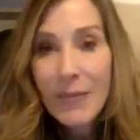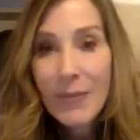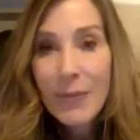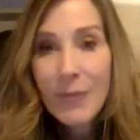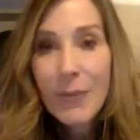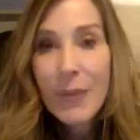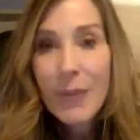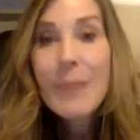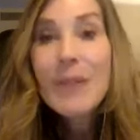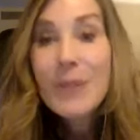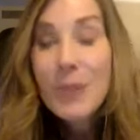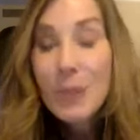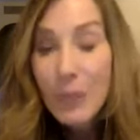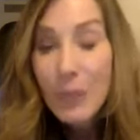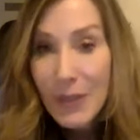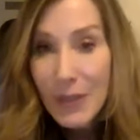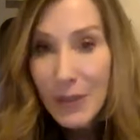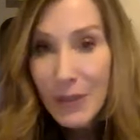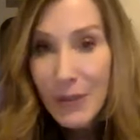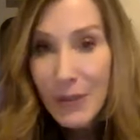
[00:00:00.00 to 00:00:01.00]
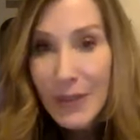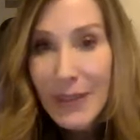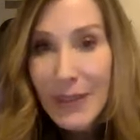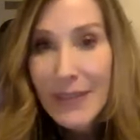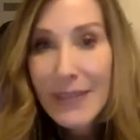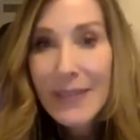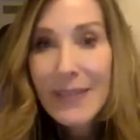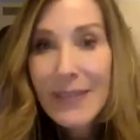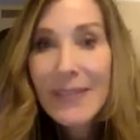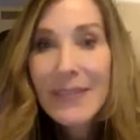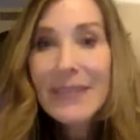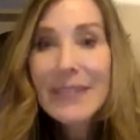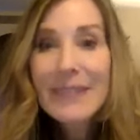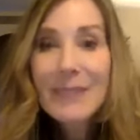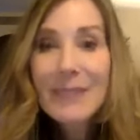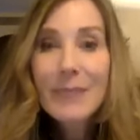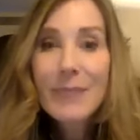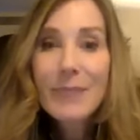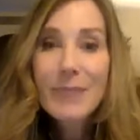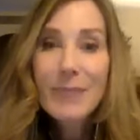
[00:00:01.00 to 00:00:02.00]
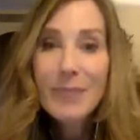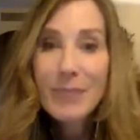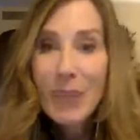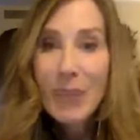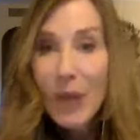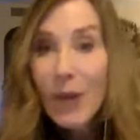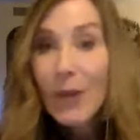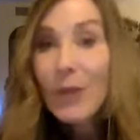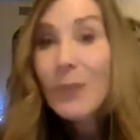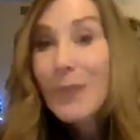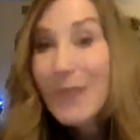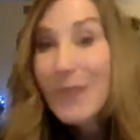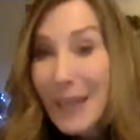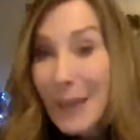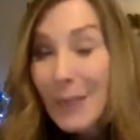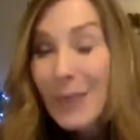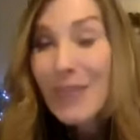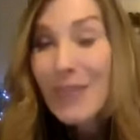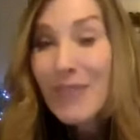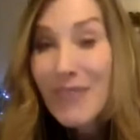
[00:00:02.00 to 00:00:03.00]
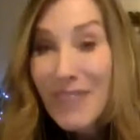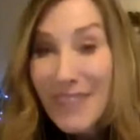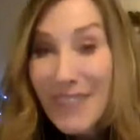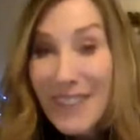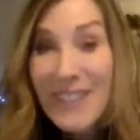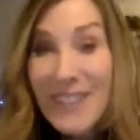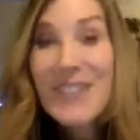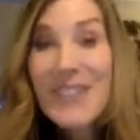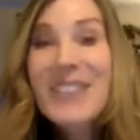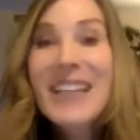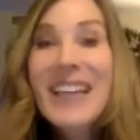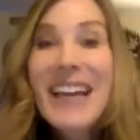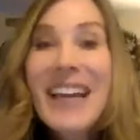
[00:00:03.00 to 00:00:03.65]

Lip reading: women's retreat called Becoming Fierce.